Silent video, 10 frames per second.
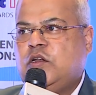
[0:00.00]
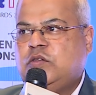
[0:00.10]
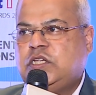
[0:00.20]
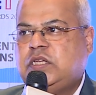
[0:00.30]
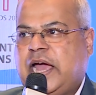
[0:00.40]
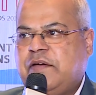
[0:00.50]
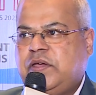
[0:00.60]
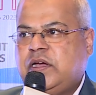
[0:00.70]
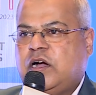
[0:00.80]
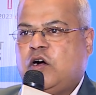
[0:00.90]
just
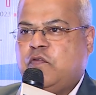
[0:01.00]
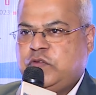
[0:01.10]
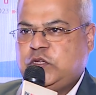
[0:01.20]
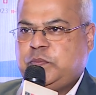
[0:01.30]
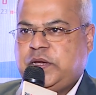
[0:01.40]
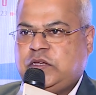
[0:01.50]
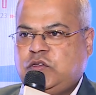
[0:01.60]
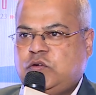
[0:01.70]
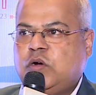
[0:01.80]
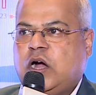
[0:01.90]
having an office
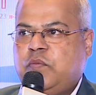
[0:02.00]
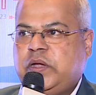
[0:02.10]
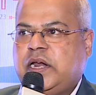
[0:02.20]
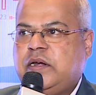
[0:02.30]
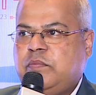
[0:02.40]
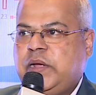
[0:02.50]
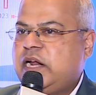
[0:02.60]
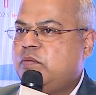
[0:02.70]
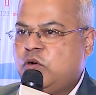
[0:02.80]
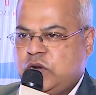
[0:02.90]
space to how we can make
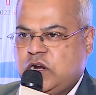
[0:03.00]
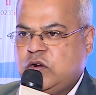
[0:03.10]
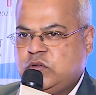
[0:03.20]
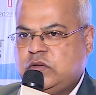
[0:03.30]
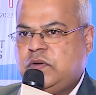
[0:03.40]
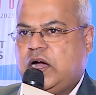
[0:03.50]
it more inclusive,